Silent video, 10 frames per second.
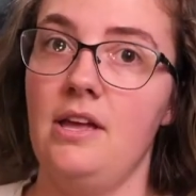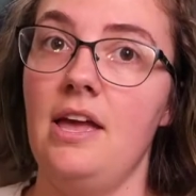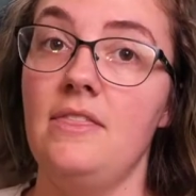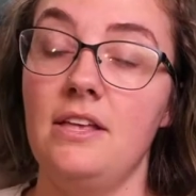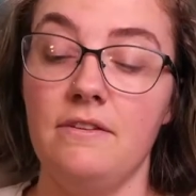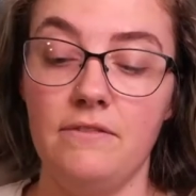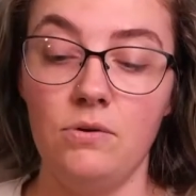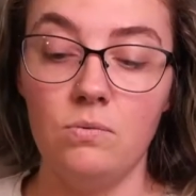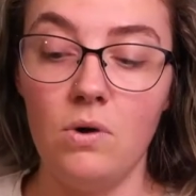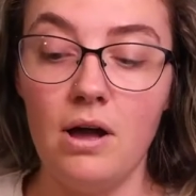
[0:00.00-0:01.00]
and then if
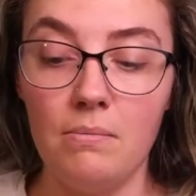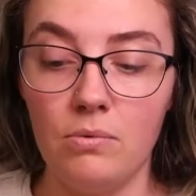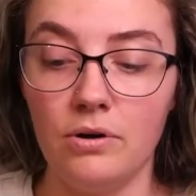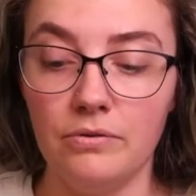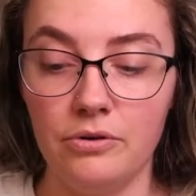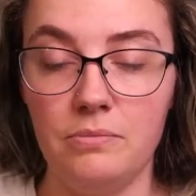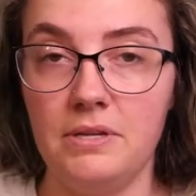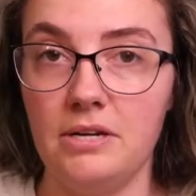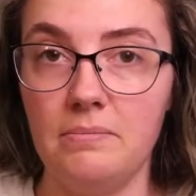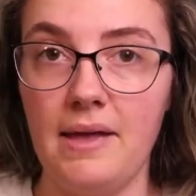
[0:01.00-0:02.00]
you want more room
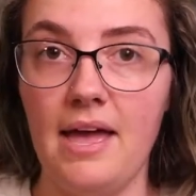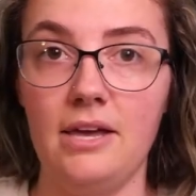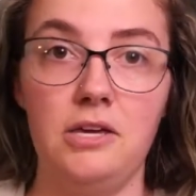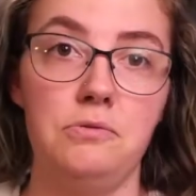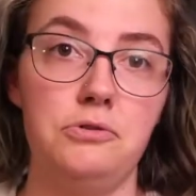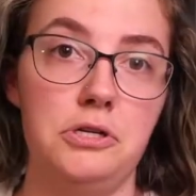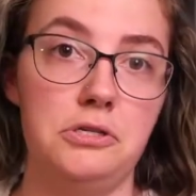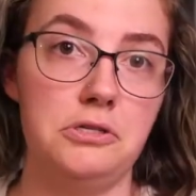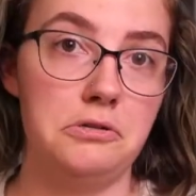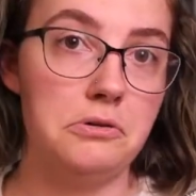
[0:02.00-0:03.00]
in your bag, you
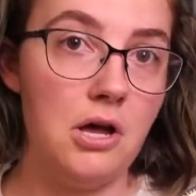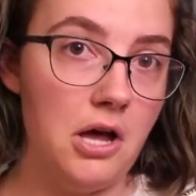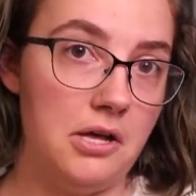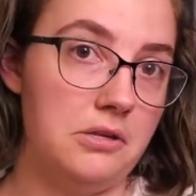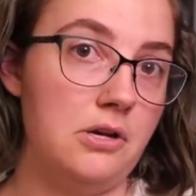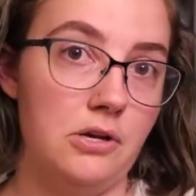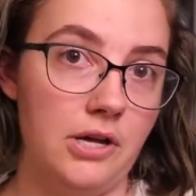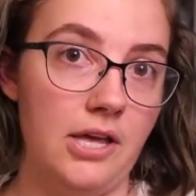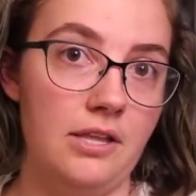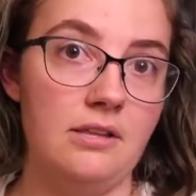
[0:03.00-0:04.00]
just
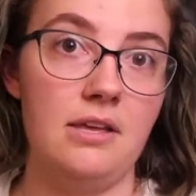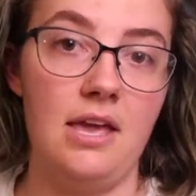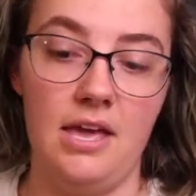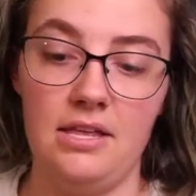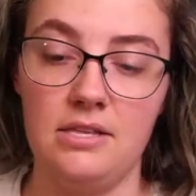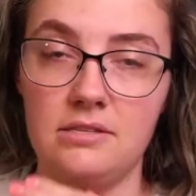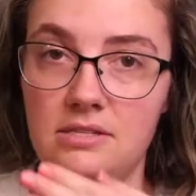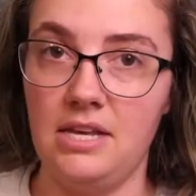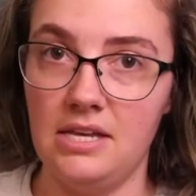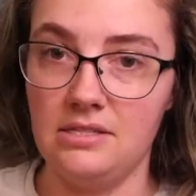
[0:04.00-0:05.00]
unhook it and it
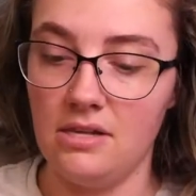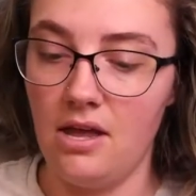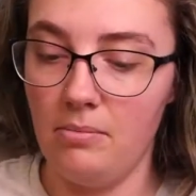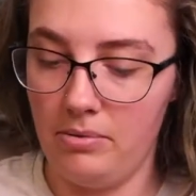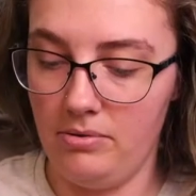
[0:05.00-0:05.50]
stands up